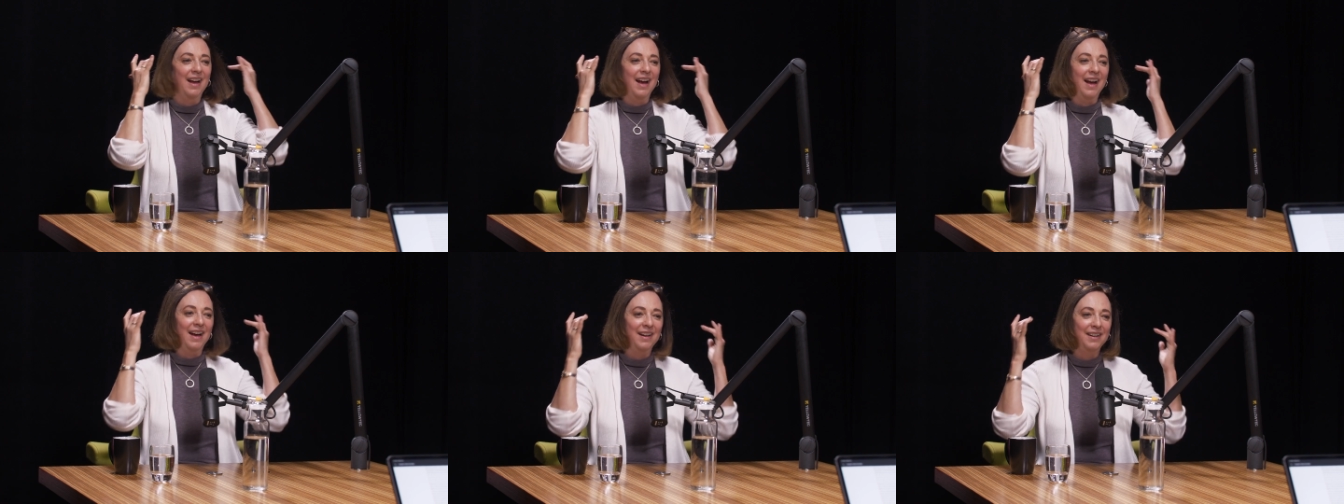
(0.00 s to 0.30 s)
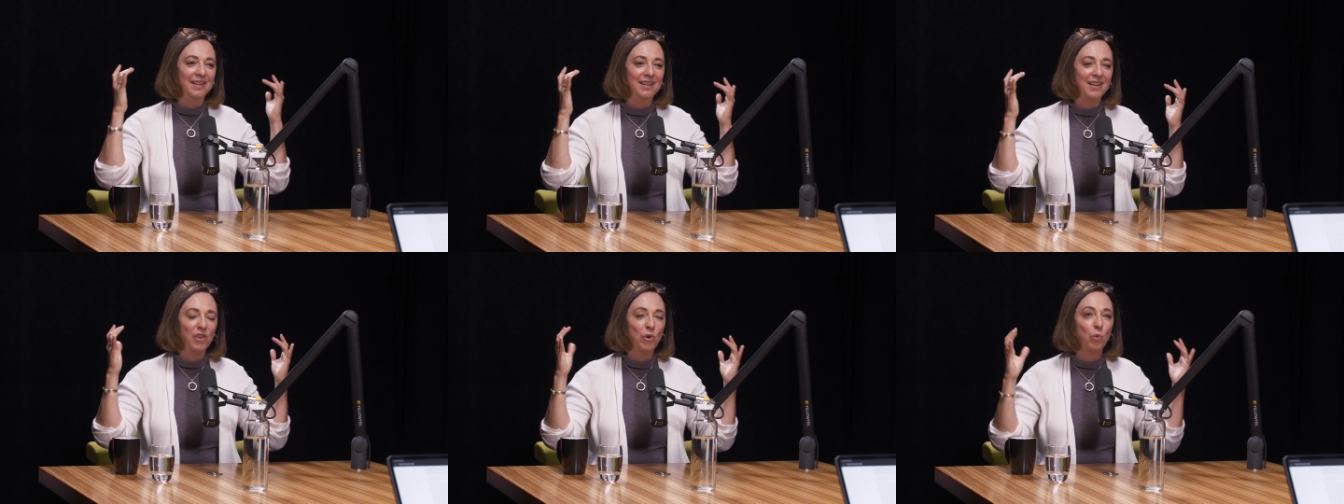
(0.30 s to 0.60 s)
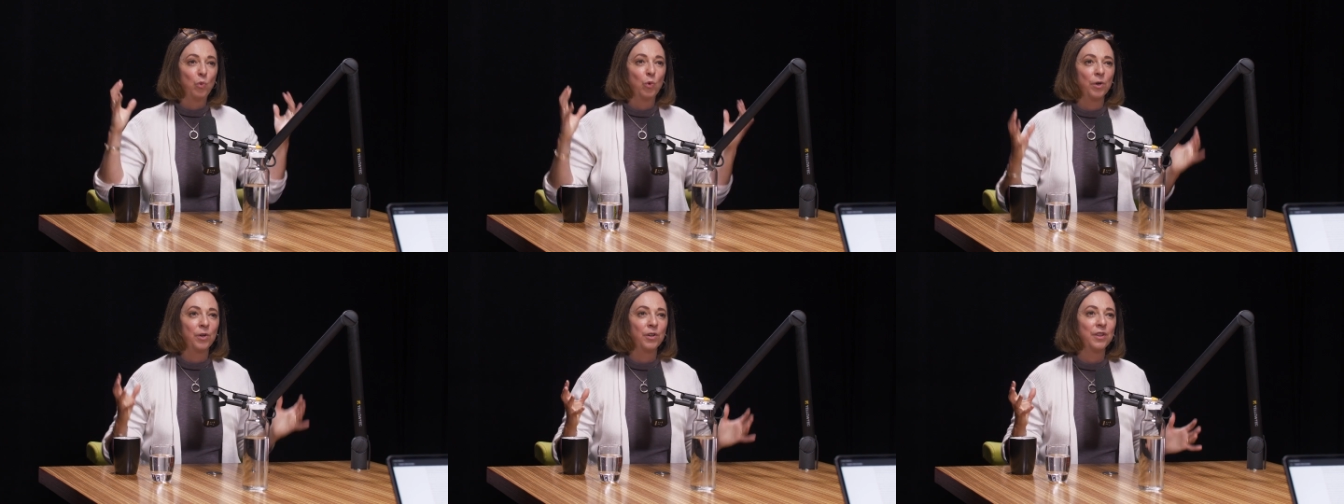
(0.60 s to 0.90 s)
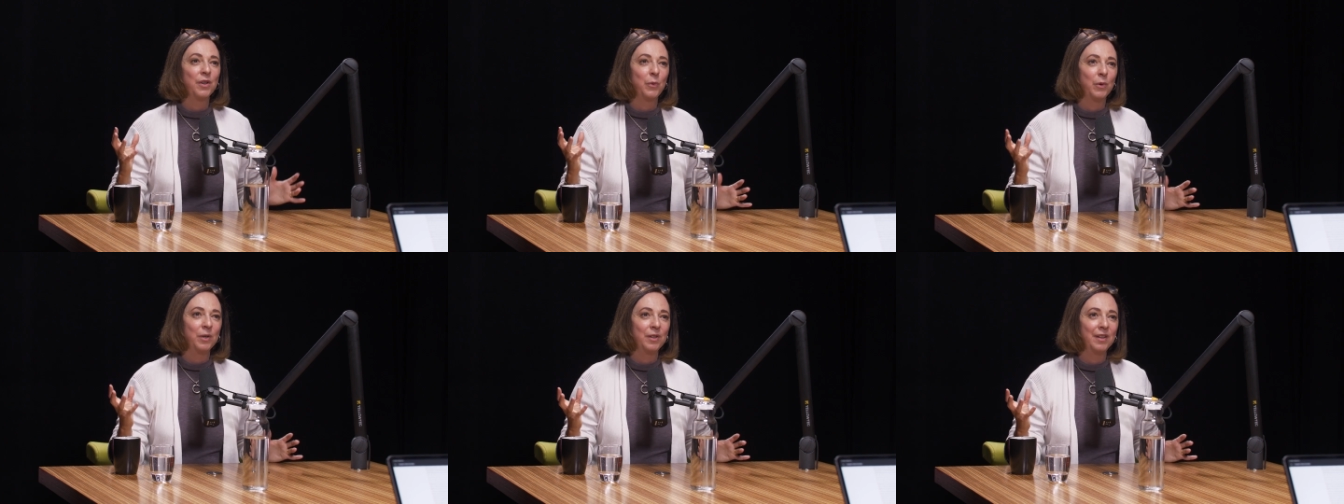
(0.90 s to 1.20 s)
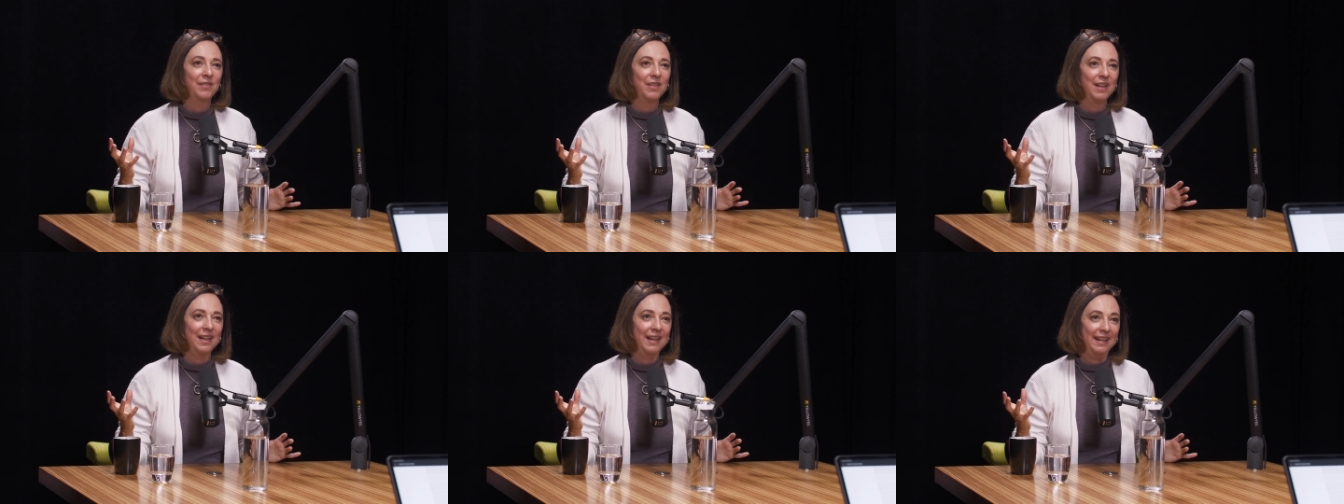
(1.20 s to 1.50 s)
And the world that we're
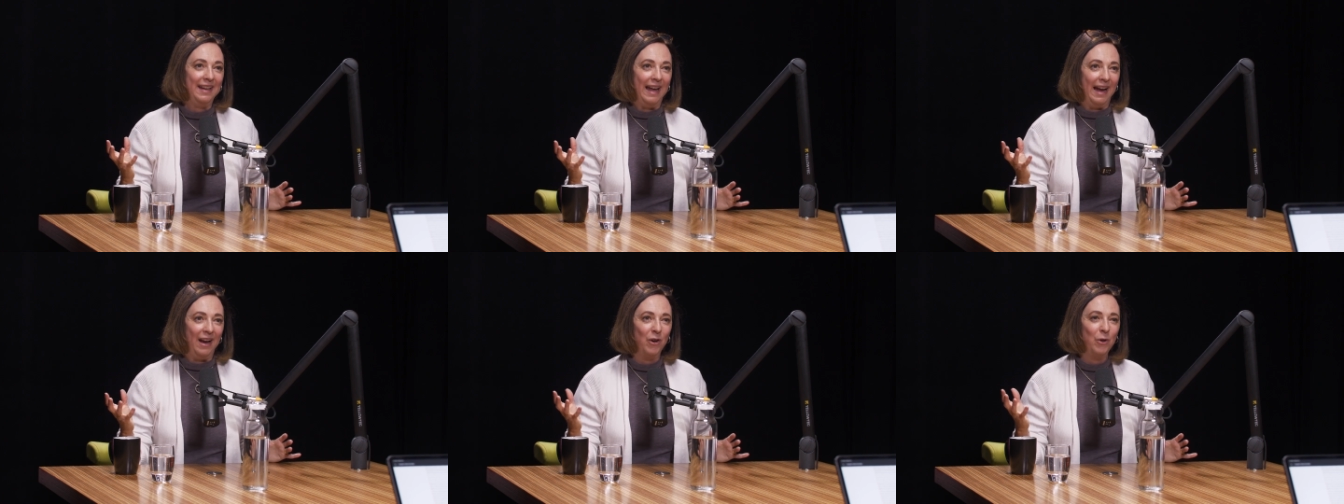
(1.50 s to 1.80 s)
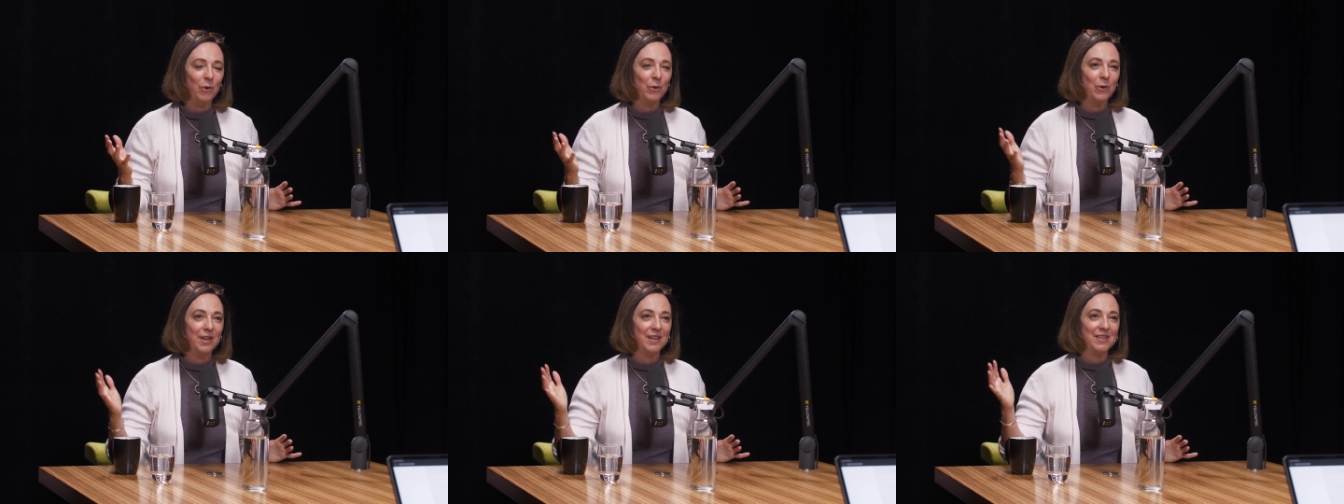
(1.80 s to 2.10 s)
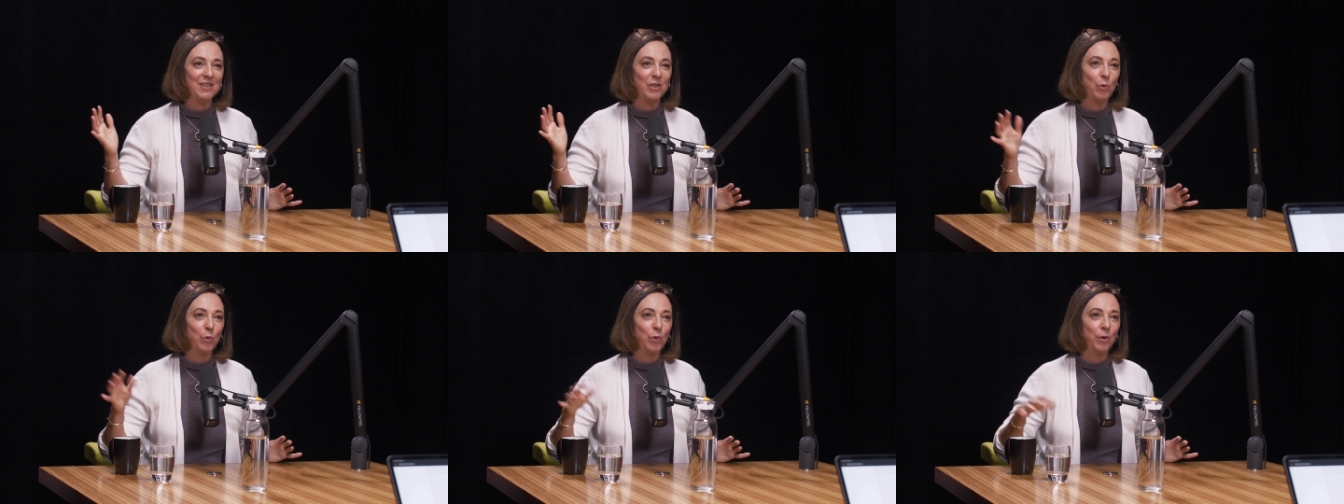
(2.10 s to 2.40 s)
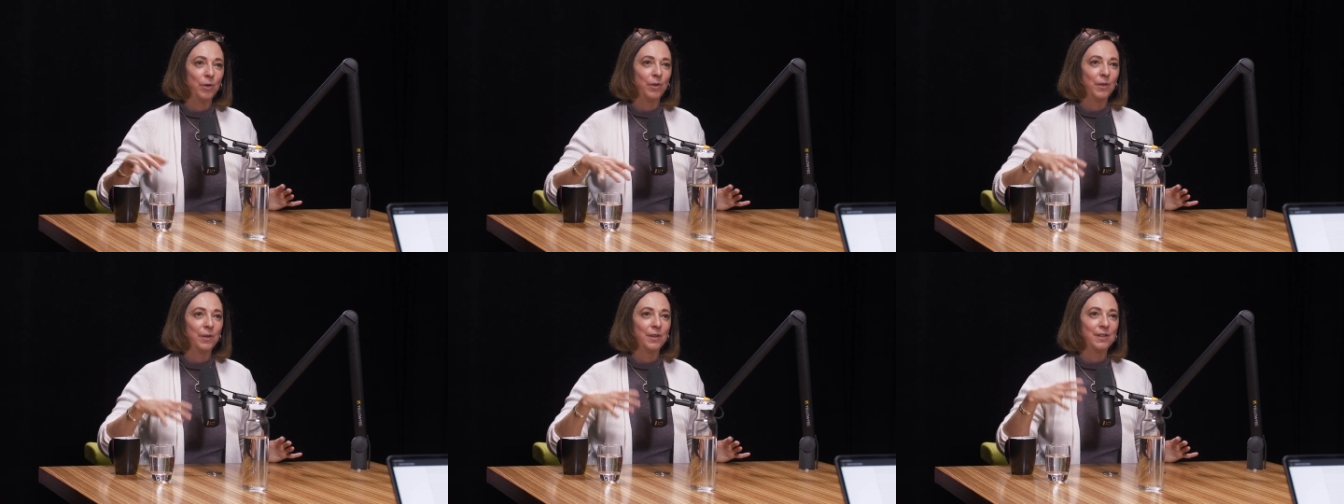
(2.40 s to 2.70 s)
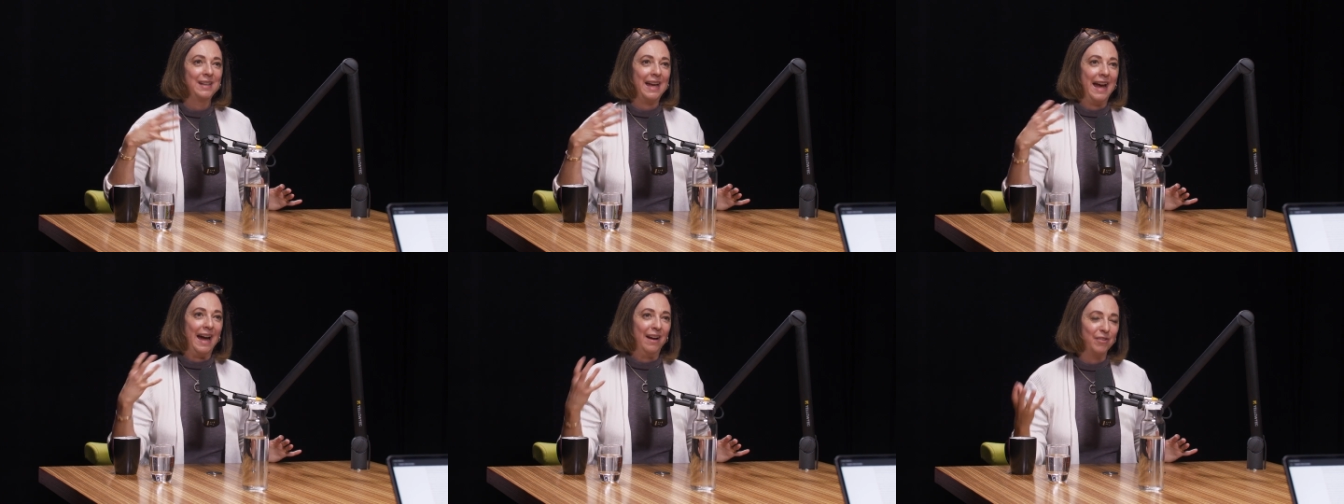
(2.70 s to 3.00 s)
living in now is the
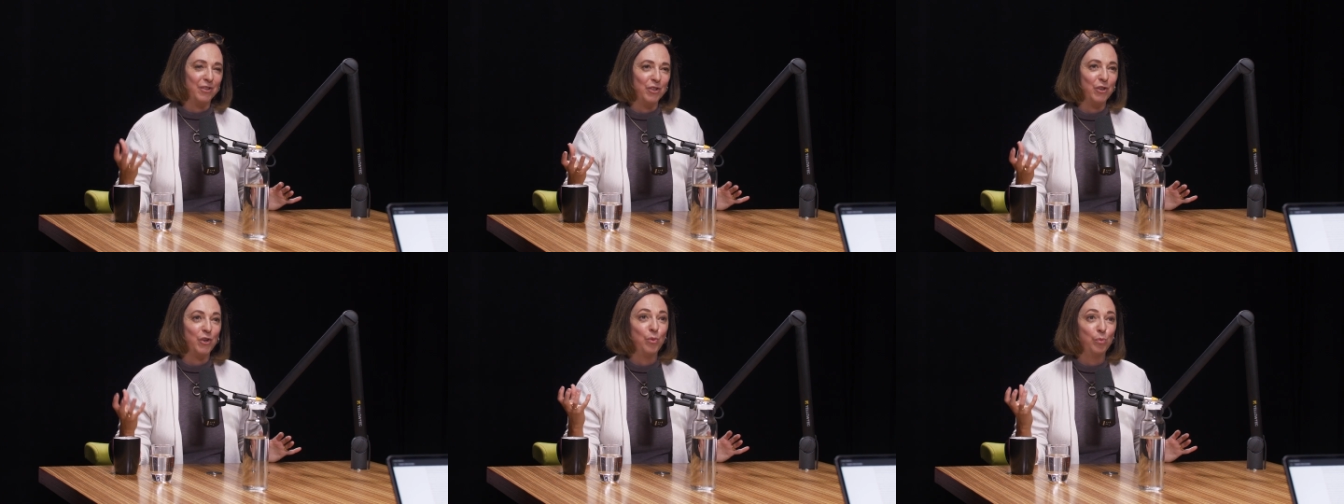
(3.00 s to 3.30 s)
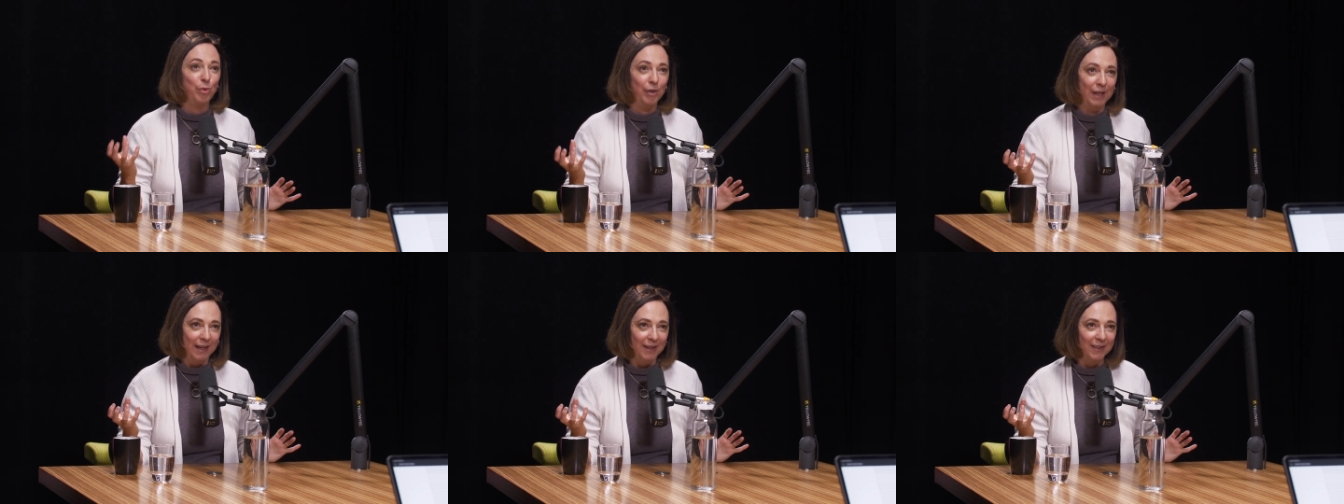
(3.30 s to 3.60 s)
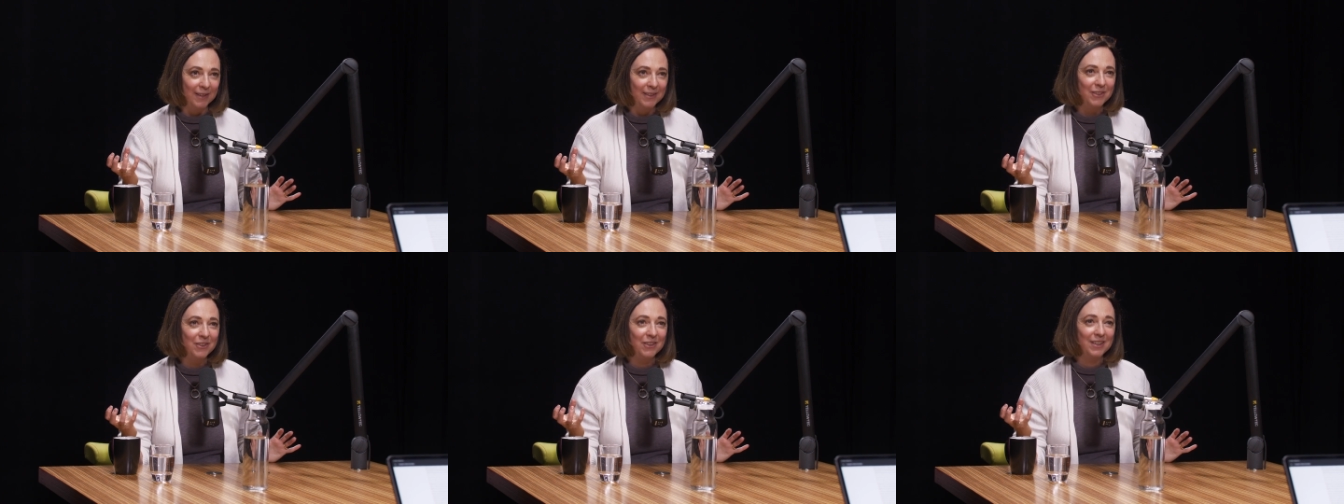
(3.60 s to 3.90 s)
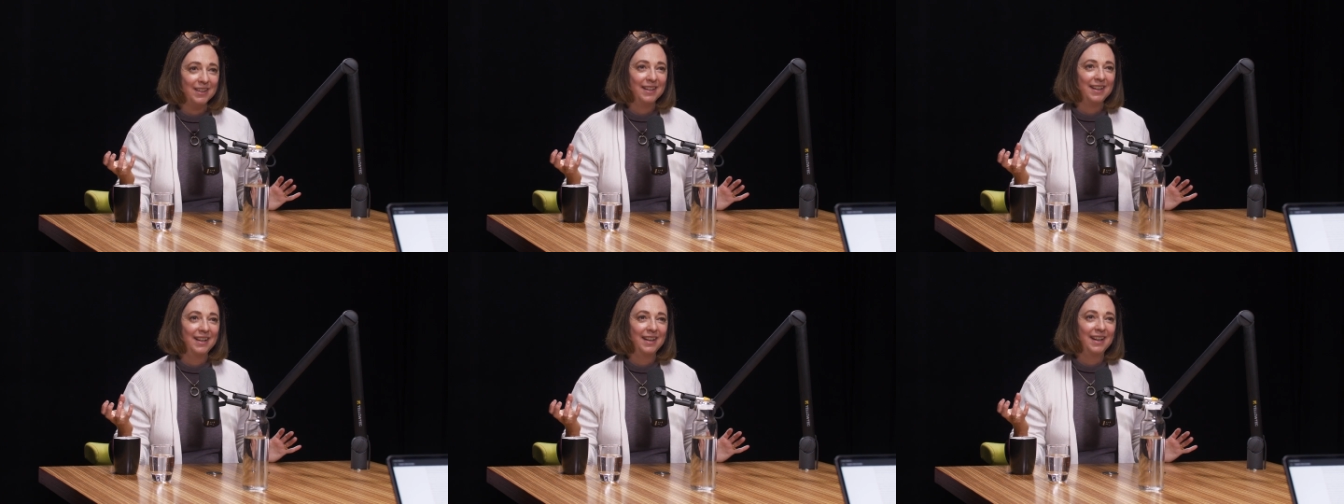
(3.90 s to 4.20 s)
world after the breakage.